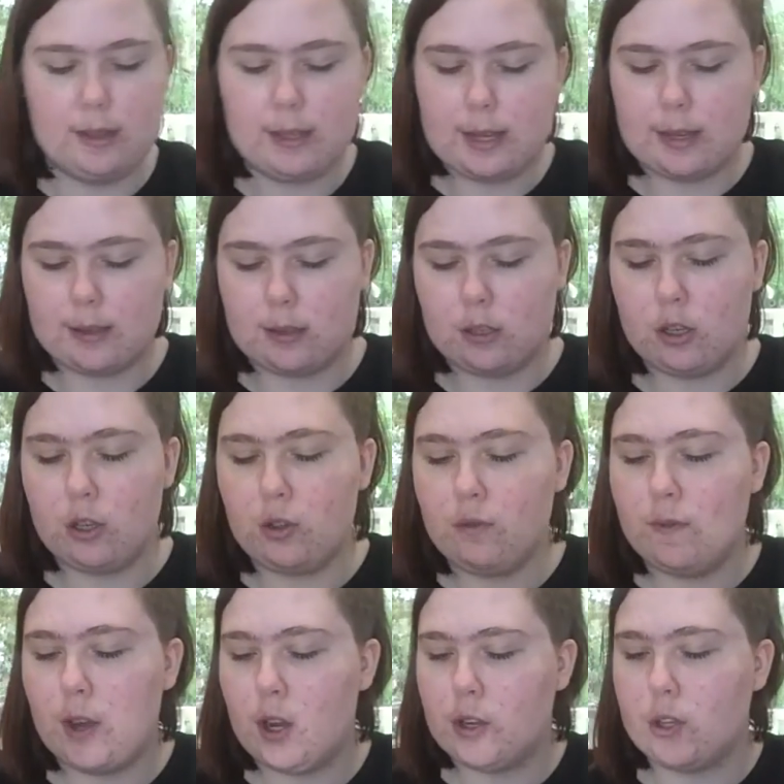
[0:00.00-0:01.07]
this new
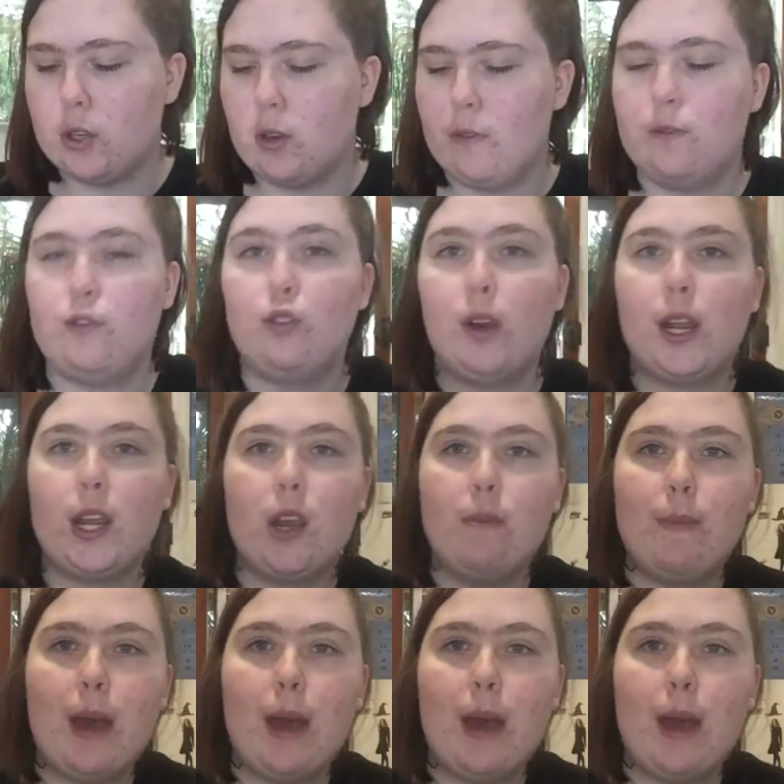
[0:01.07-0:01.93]
version of Draco